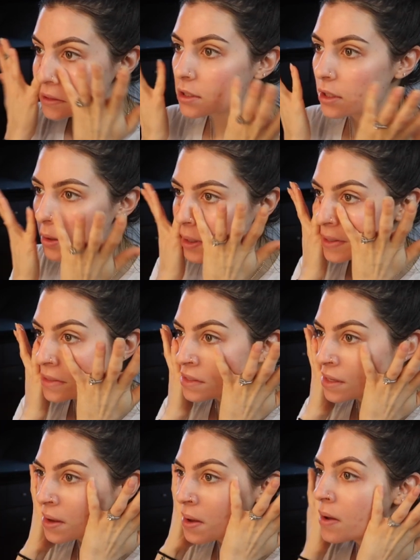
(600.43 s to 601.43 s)
So
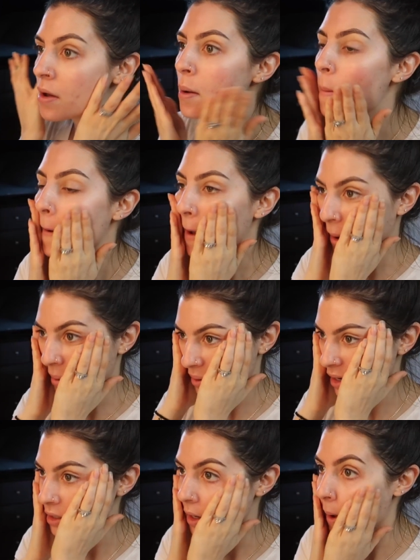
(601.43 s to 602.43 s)
anyways, I got
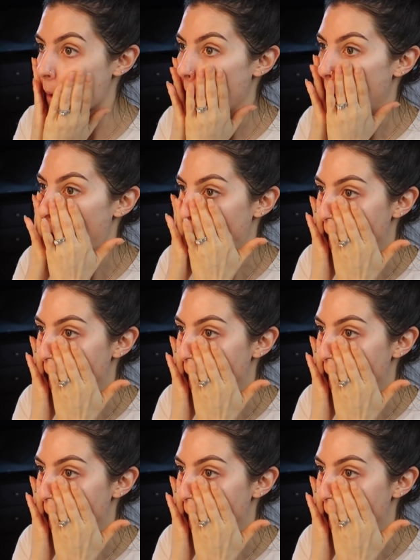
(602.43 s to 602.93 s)
pregnant